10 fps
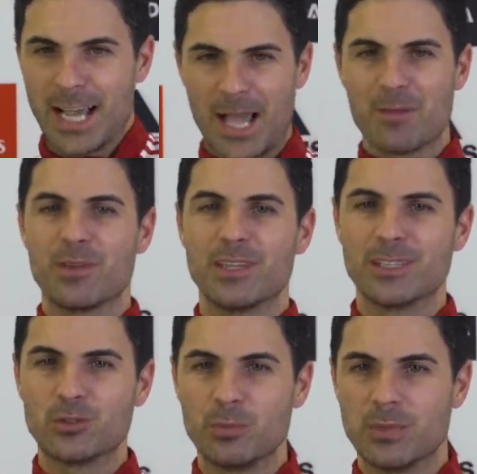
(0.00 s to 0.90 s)
I'm
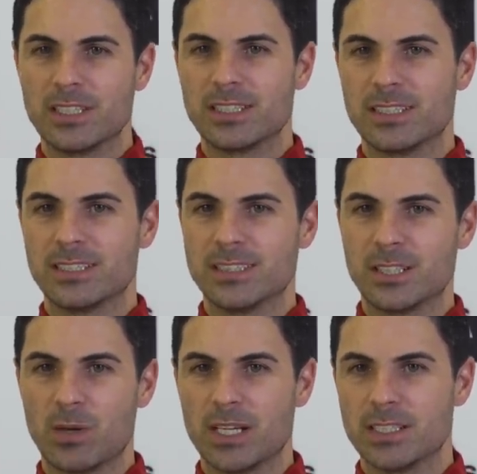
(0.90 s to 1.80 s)
here to make
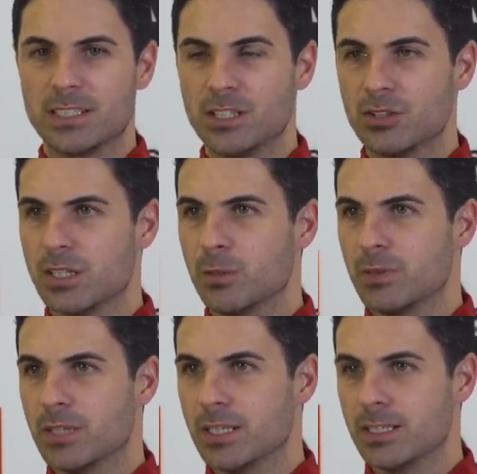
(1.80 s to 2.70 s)
the right decision
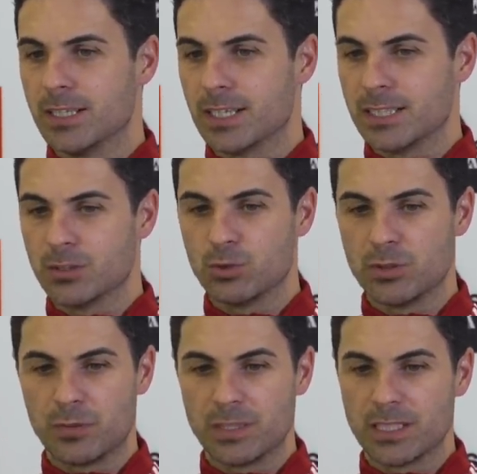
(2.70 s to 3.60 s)
every day, again, to
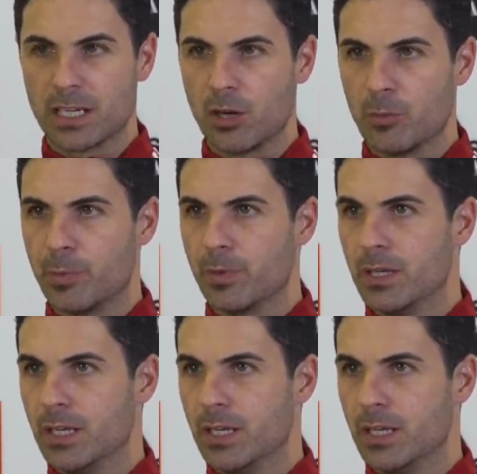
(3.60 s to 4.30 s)
defend the club